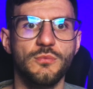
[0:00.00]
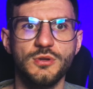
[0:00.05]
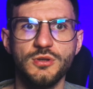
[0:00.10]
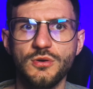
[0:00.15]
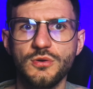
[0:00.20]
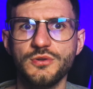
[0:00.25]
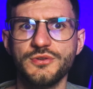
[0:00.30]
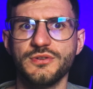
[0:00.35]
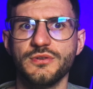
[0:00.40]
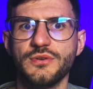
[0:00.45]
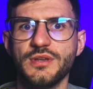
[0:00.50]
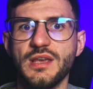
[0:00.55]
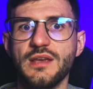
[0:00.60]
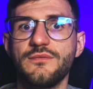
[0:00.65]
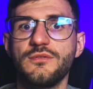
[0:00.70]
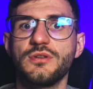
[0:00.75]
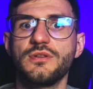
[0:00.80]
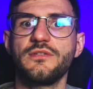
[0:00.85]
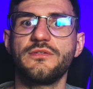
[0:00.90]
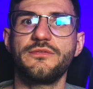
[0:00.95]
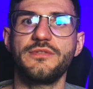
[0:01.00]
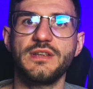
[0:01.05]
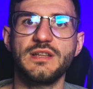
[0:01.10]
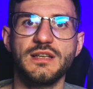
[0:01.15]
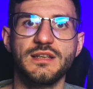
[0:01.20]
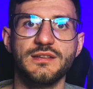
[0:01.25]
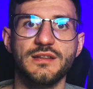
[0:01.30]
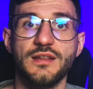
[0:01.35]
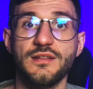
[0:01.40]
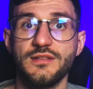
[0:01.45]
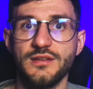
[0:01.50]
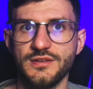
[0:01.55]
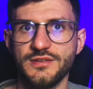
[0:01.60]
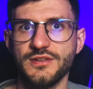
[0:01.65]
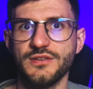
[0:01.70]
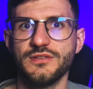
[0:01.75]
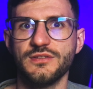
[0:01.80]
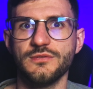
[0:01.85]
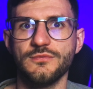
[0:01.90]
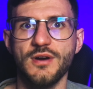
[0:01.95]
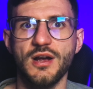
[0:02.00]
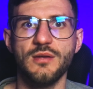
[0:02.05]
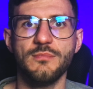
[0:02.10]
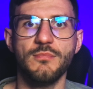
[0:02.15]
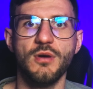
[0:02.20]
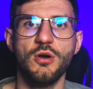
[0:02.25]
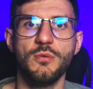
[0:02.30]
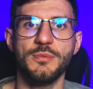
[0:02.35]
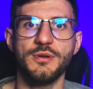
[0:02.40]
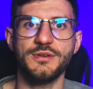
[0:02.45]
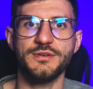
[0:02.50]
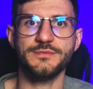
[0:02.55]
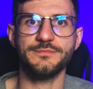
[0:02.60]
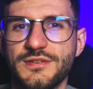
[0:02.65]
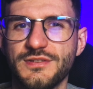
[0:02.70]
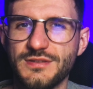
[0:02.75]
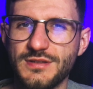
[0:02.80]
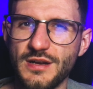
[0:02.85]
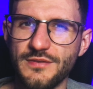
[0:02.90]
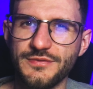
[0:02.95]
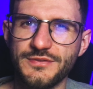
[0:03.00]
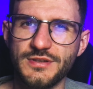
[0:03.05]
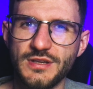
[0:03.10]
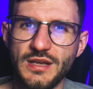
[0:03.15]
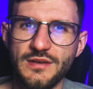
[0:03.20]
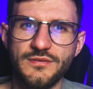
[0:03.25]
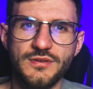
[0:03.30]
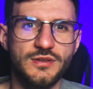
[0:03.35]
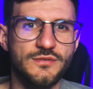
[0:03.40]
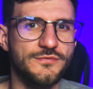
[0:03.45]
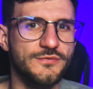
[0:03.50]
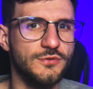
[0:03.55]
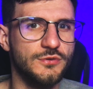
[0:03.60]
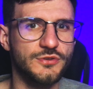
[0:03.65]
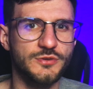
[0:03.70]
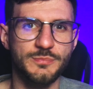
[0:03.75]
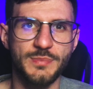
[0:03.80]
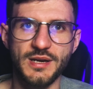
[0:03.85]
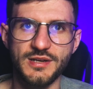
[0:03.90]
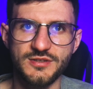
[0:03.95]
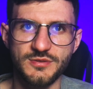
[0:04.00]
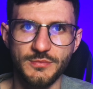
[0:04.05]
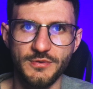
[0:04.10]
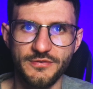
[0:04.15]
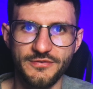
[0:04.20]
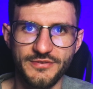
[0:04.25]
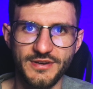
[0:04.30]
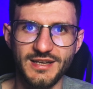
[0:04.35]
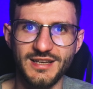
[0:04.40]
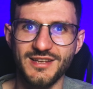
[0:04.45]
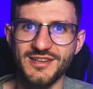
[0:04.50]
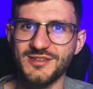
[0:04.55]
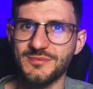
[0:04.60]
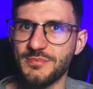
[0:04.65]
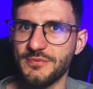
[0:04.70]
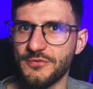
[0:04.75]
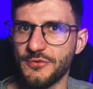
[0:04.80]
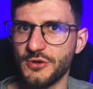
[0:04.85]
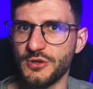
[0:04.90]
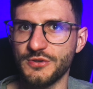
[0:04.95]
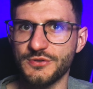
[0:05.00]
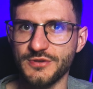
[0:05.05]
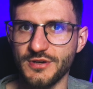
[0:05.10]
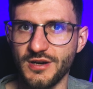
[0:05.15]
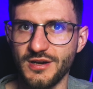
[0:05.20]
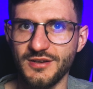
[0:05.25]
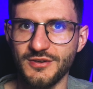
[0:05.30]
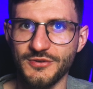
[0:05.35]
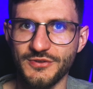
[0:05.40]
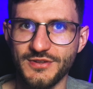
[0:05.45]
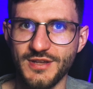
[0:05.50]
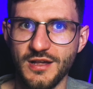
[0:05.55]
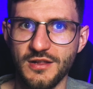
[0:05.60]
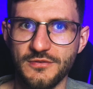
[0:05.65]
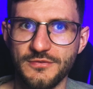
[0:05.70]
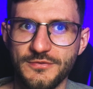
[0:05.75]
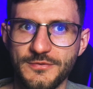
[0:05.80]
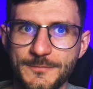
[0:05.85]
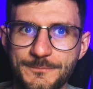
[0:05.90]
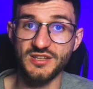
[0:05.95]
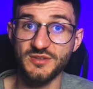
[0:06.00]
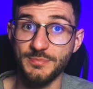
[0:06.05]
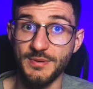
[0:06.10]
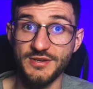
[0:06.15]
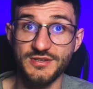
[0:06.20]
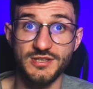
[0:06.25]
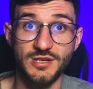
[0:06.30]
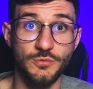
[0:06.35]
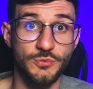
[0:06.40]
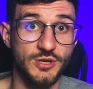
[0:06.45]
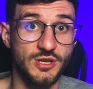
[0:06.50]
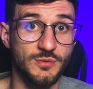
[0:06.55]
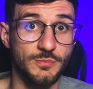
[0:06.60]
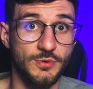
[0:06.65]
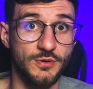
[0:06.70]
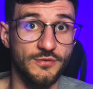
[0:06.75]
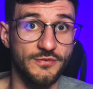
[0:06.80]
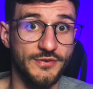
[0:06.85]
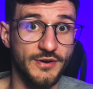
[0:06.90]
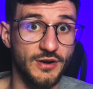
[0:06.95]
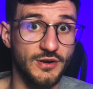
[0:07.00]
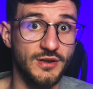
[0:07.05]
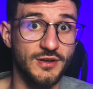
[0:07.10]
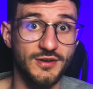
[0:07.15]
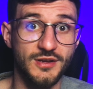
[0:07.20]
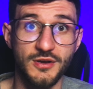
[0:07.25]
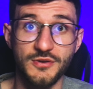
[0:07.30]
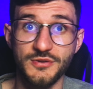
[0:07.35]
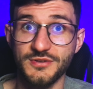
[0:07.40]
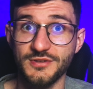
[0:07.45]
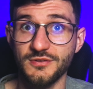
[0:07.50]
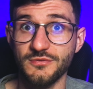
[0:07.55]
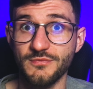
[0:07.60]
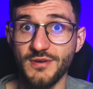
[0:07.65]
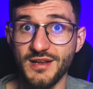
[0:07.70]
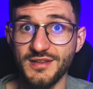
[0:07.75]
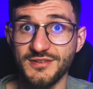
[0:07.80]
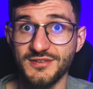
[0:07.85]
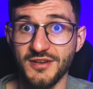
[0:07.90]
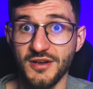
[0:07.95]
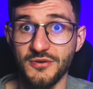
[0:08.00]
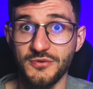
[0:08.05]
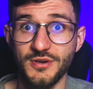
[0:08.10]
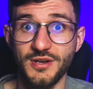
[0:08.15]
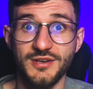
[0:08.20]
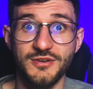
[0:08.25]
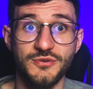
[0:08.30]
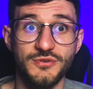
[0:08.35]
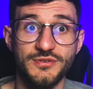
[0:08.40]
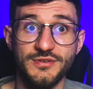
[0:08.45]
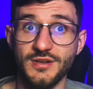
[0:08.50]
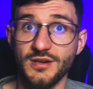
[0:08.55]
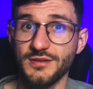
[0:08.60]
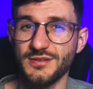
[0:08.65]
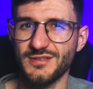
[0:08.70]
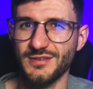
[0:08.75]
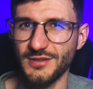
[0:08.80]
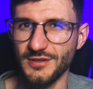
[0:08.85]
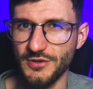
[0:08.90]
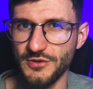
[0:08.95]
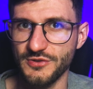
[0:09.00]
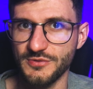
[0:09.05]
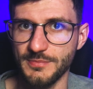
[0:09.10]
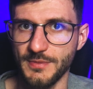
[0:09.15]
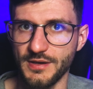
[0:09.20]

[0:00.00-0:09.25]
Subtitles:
will also give you the feeling that this is the right moment. It's tough to give you the full spectrum of feelings before you try it yourself, especially when your portfolio goes in the red zone and you start to lose